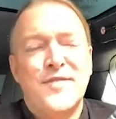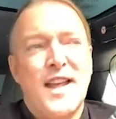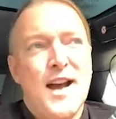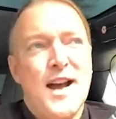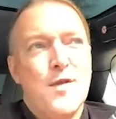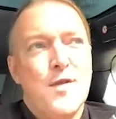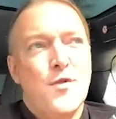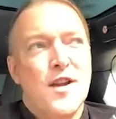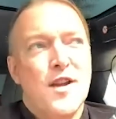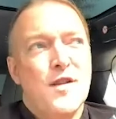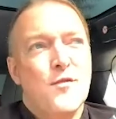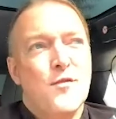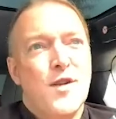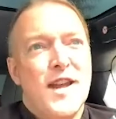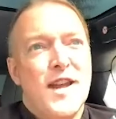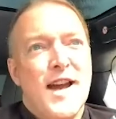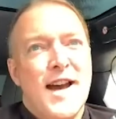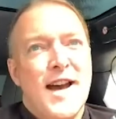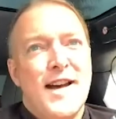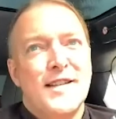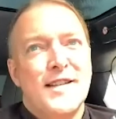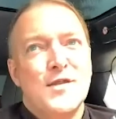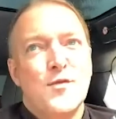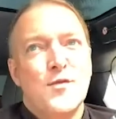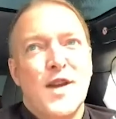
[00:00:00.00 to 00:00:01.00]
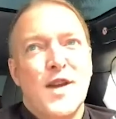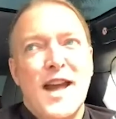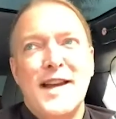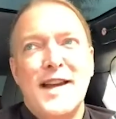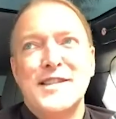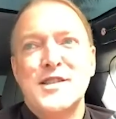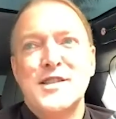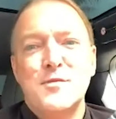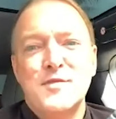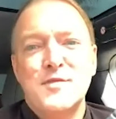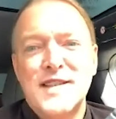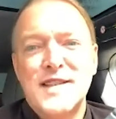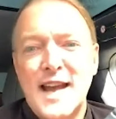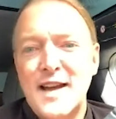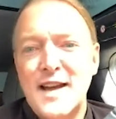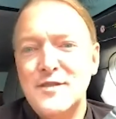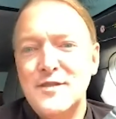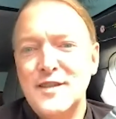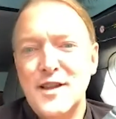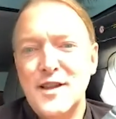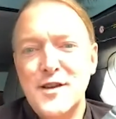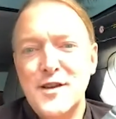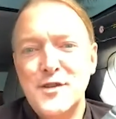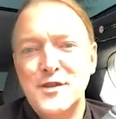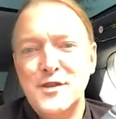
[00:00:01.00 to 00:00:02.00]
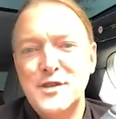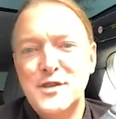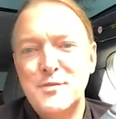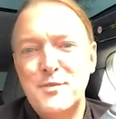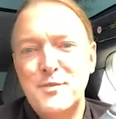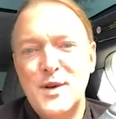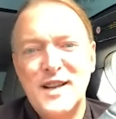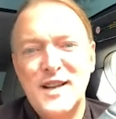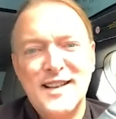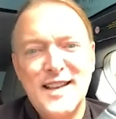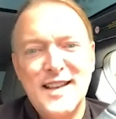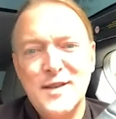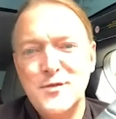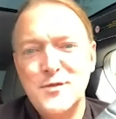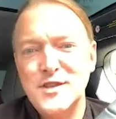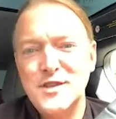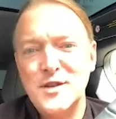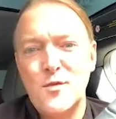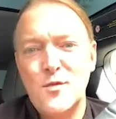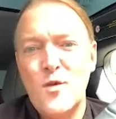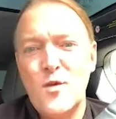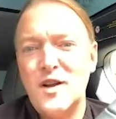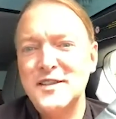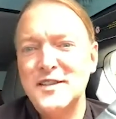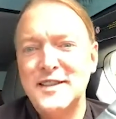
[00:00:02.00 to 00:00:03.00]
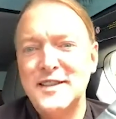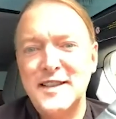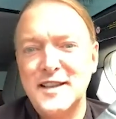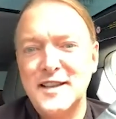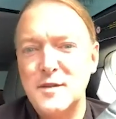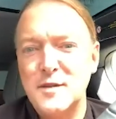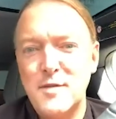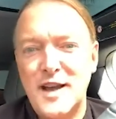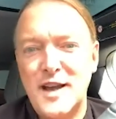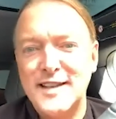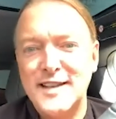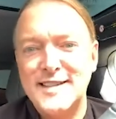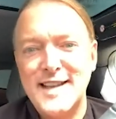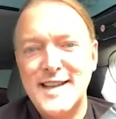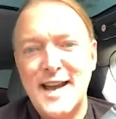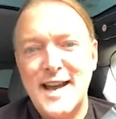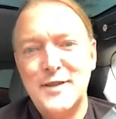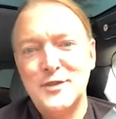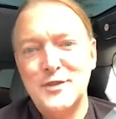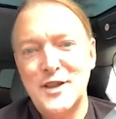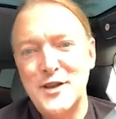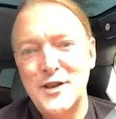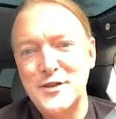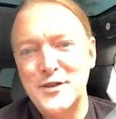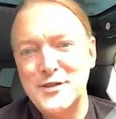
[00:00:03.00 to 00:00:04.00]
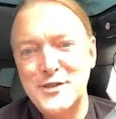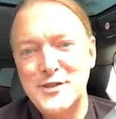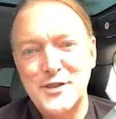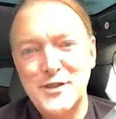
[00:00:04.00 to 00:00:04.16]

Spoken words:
And we had some downloads, but it was a 1 gigabyte download.